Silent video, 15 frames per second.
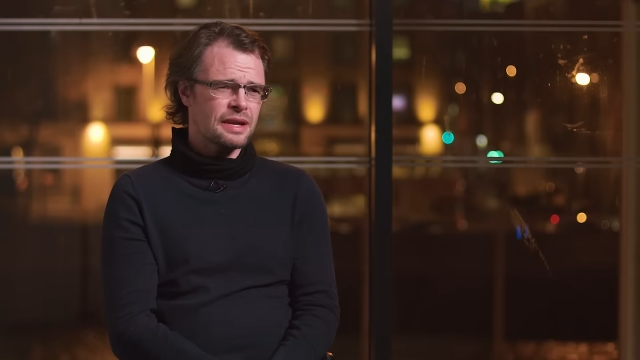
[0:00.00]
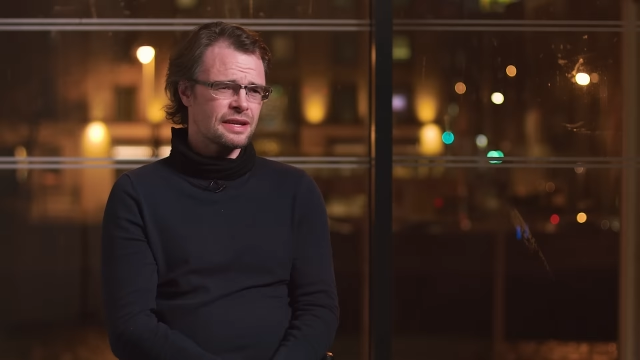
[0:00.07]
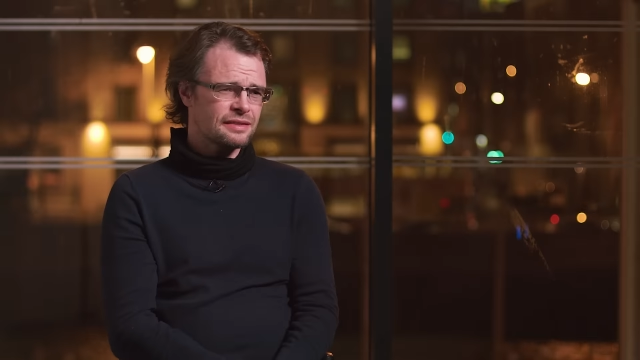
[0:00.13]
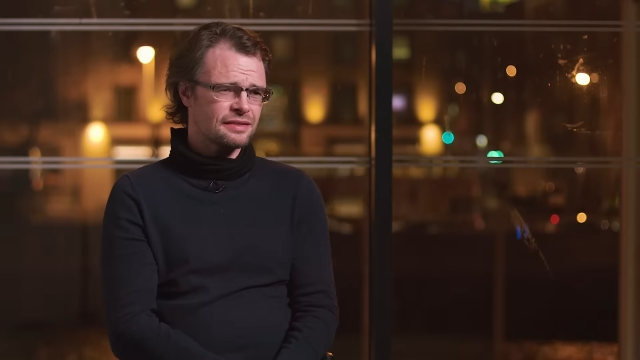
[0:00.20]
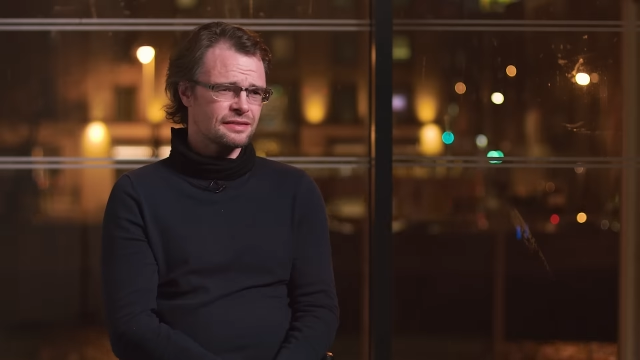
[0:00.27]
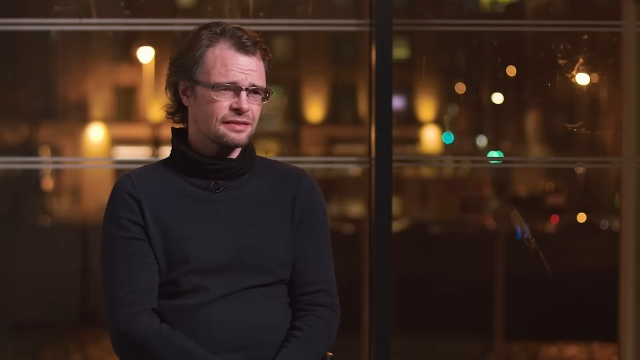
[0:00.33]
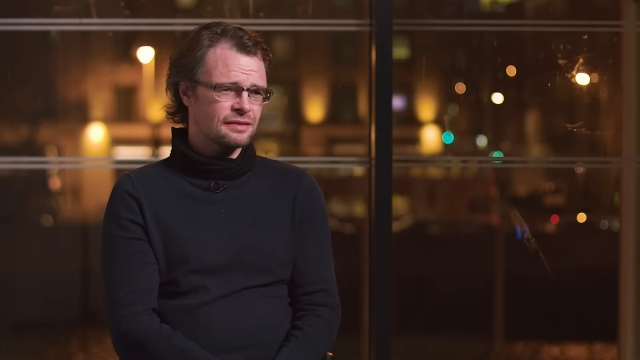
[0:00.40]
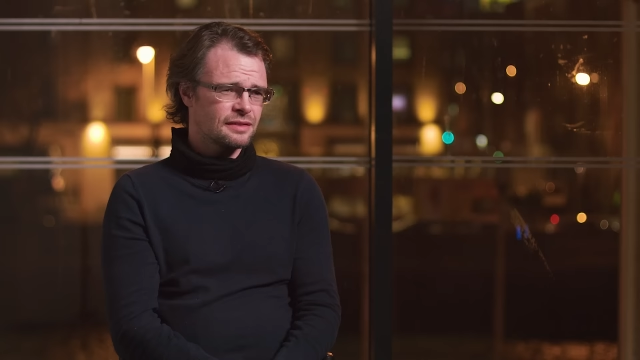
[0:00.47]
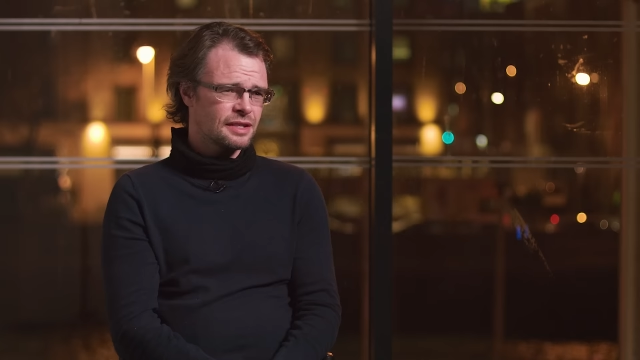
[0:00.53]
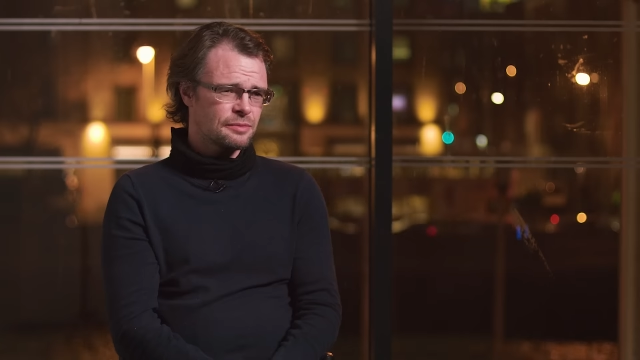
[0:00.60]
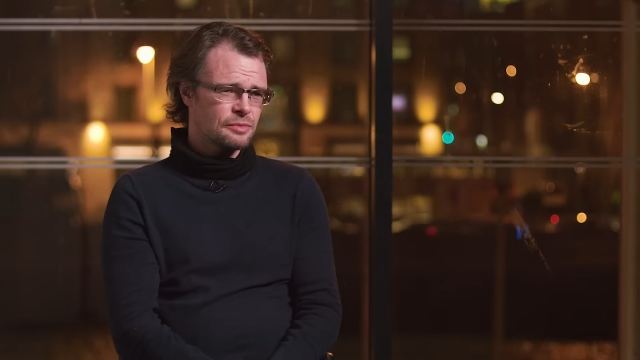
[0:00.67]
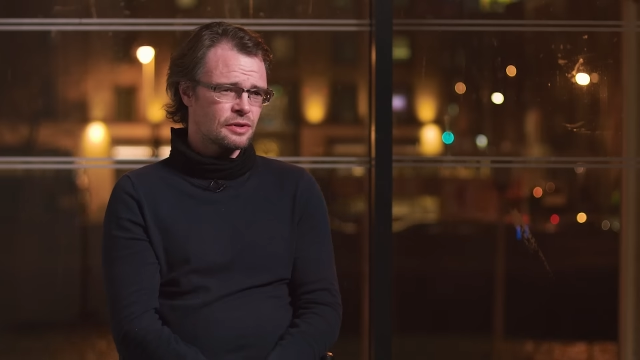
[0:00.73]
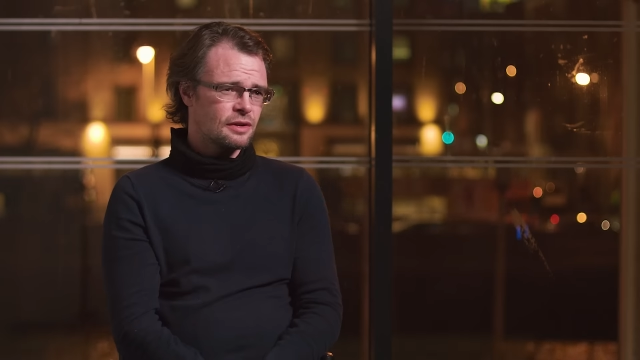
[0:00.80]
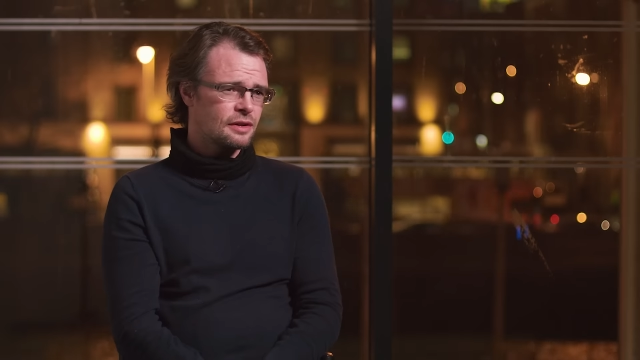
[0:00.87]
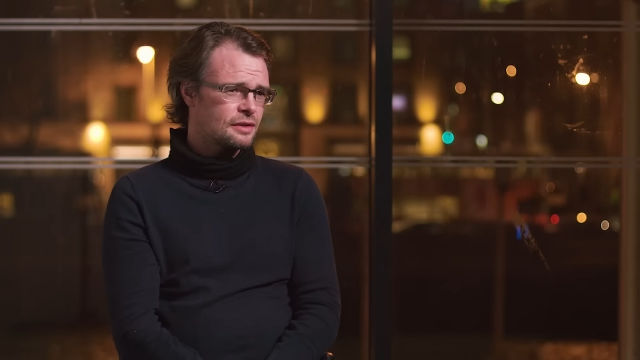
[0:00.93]
Amazing, Lee
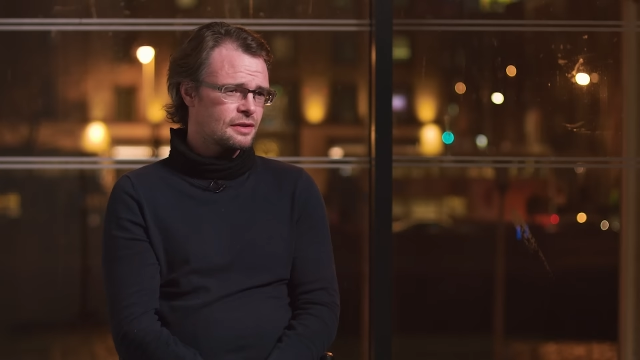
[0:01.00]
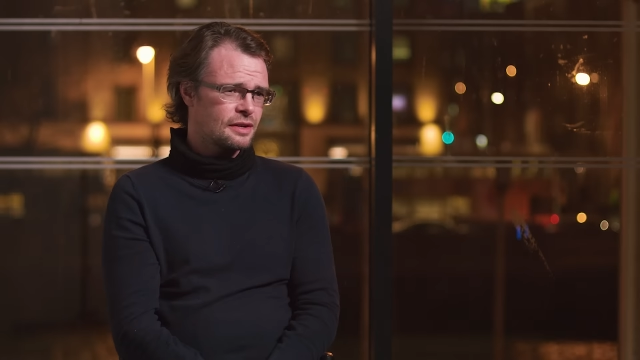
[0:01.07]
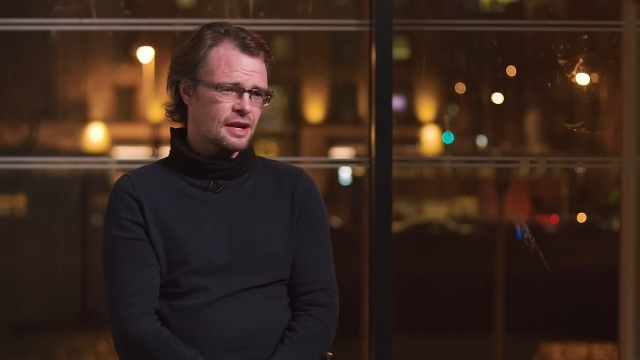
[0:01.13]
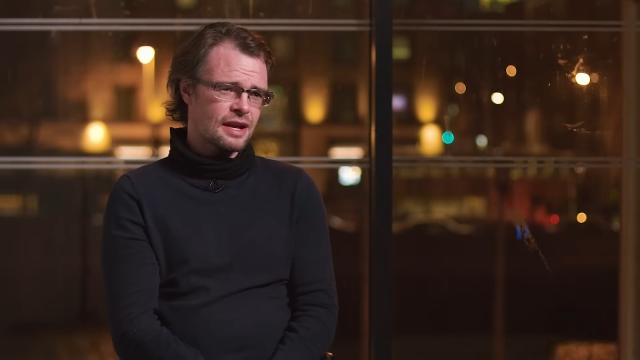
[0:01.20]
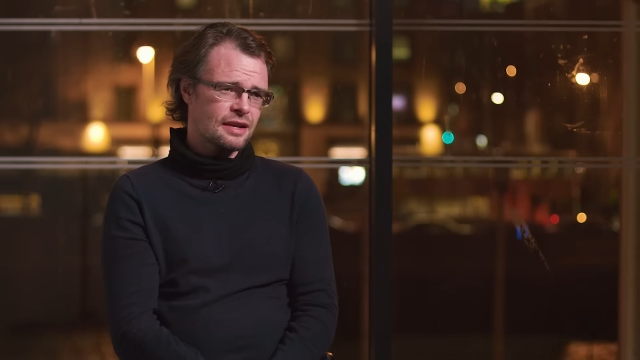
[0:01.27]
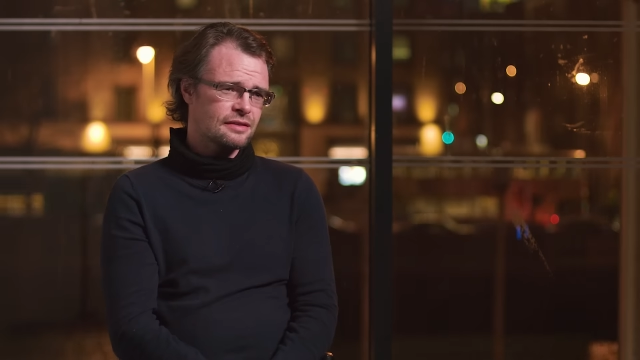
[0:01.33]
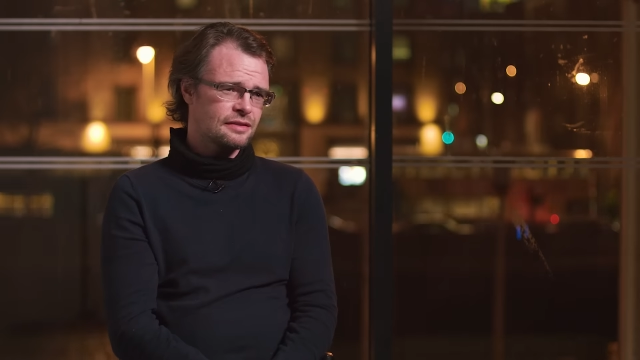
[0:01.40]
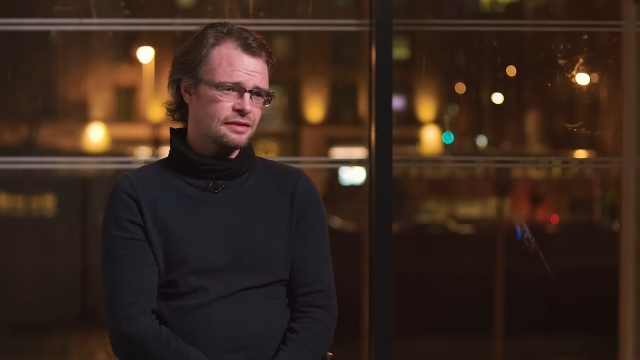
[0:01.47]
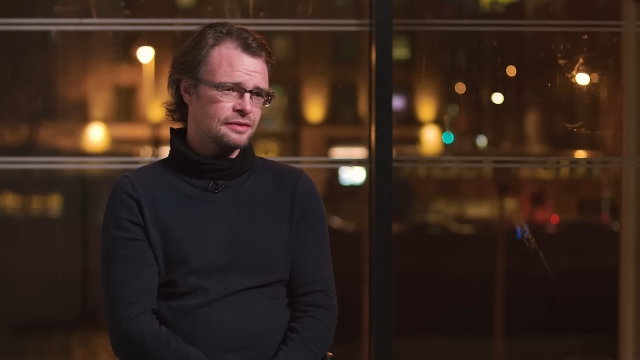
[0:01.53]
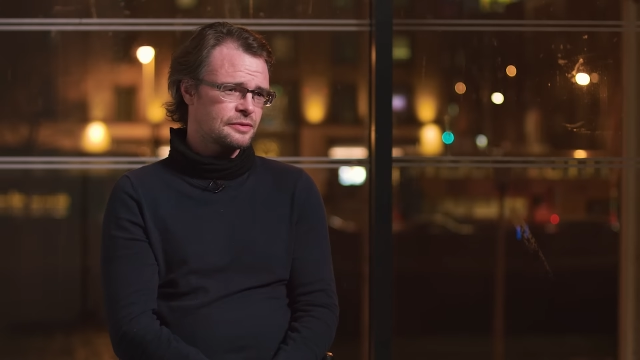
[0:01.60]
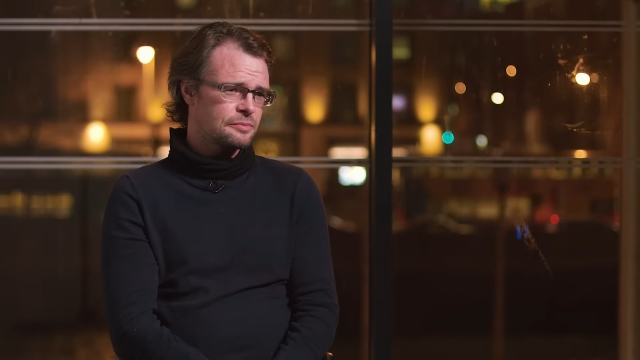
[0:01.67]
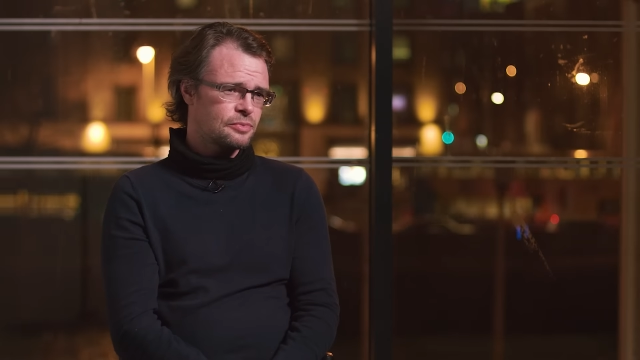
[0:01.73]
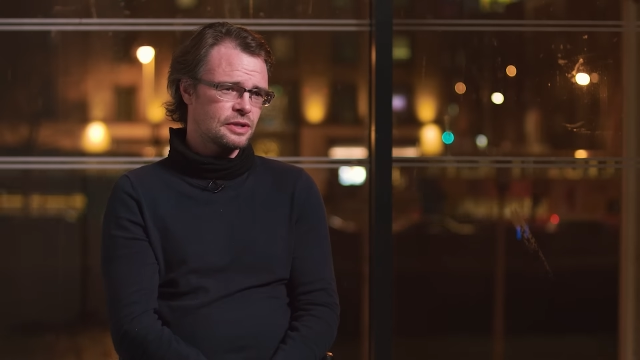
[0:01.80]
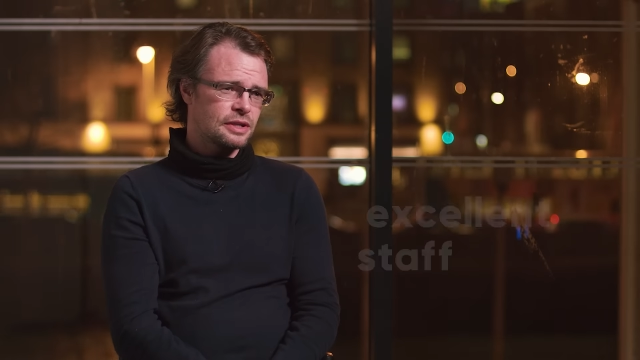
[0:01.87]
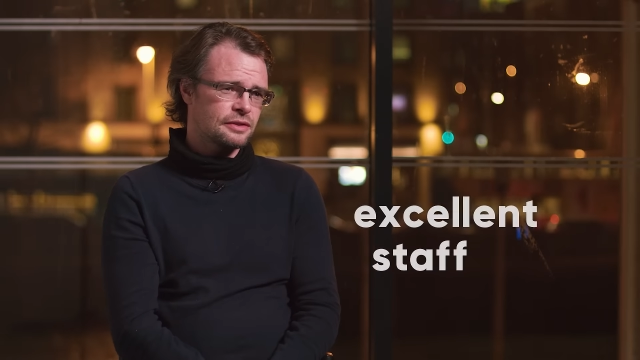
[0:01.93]
McConnor,
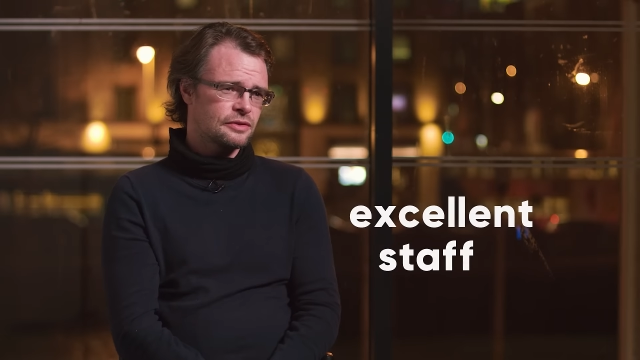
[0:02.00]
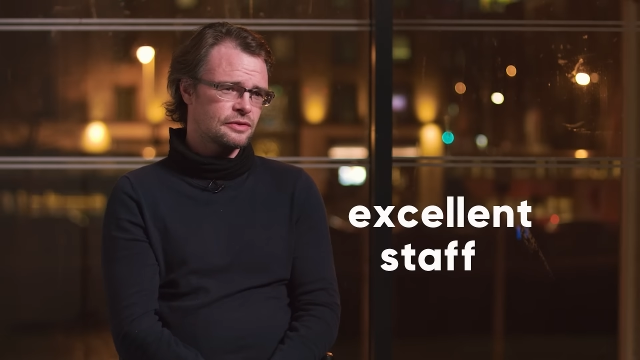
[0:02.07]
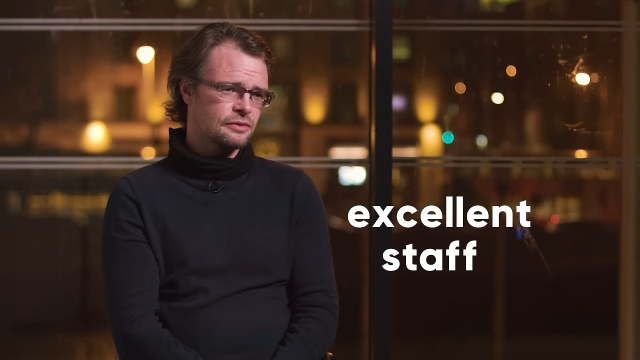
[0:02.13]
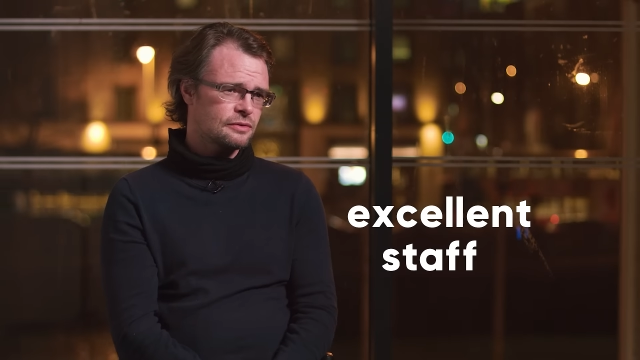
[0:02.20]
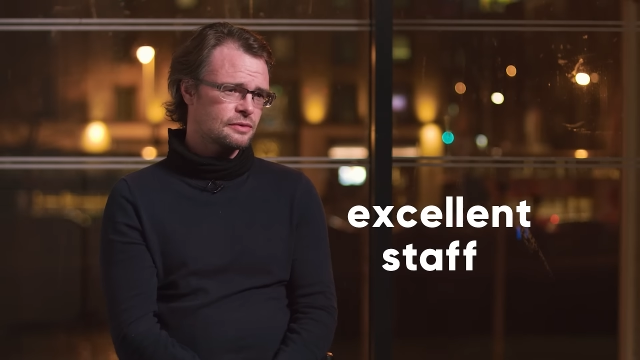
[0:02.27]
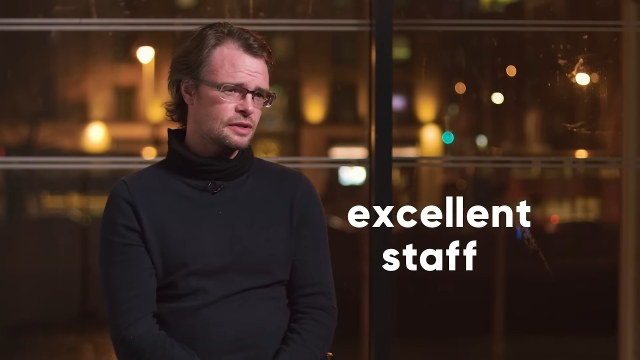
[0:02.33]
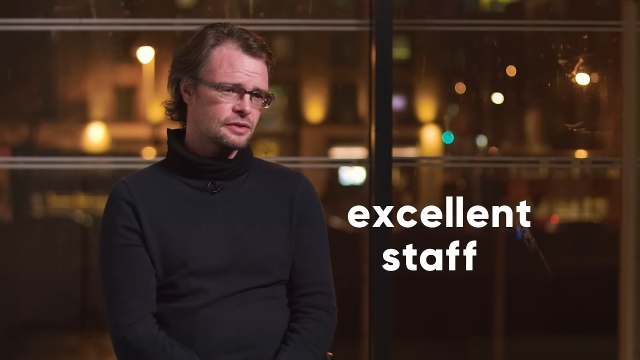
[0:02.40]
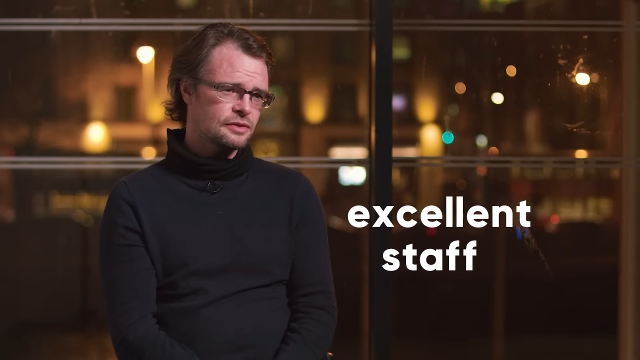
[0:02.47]
excellent, brilliant.